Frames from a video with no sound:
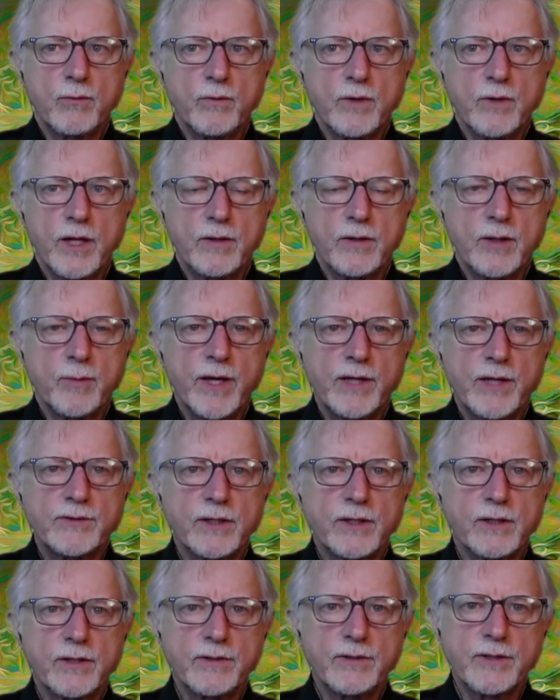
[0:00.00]
and they
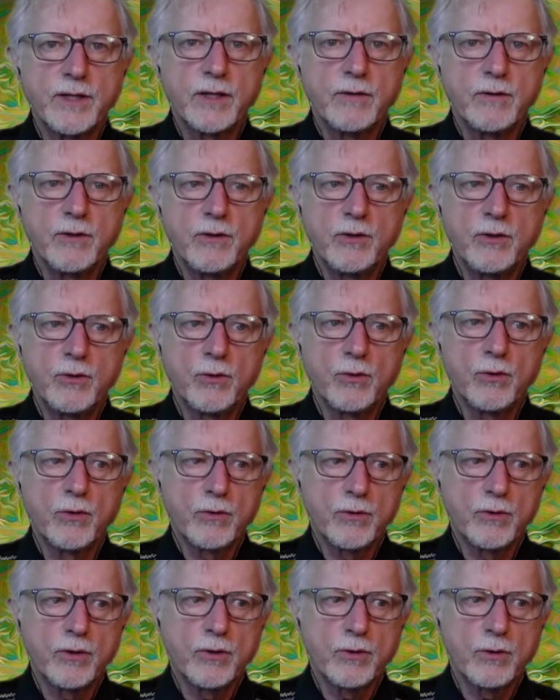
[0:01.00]
basically said,
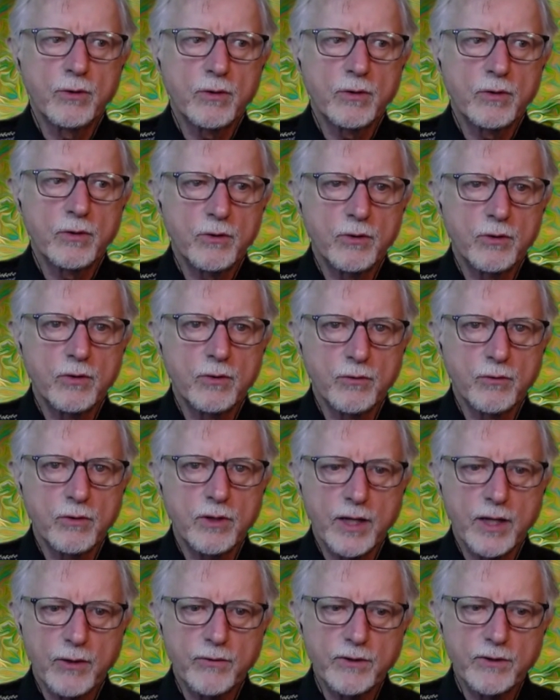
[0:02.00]
you're
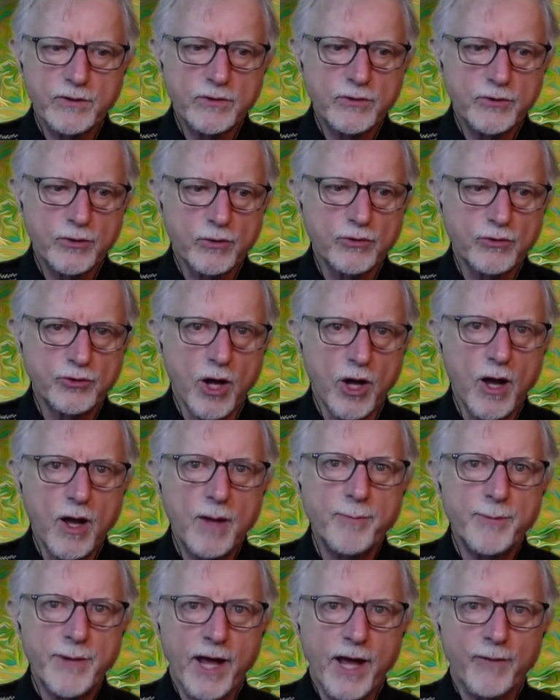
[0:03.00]
this is your
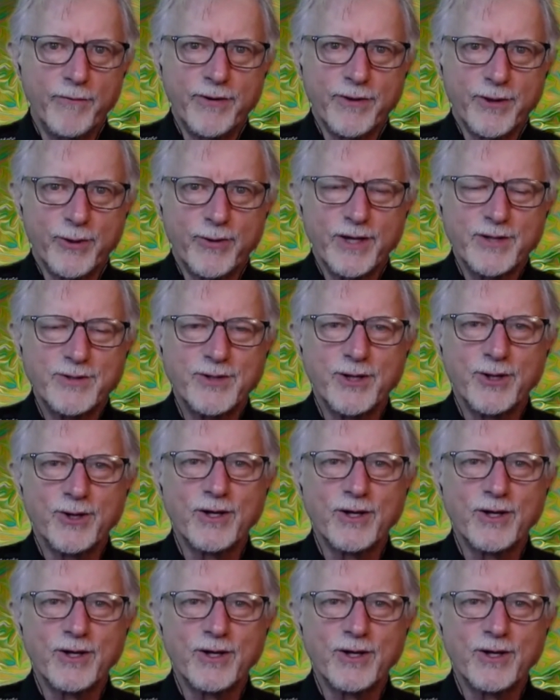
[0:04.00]
job now for the rest of your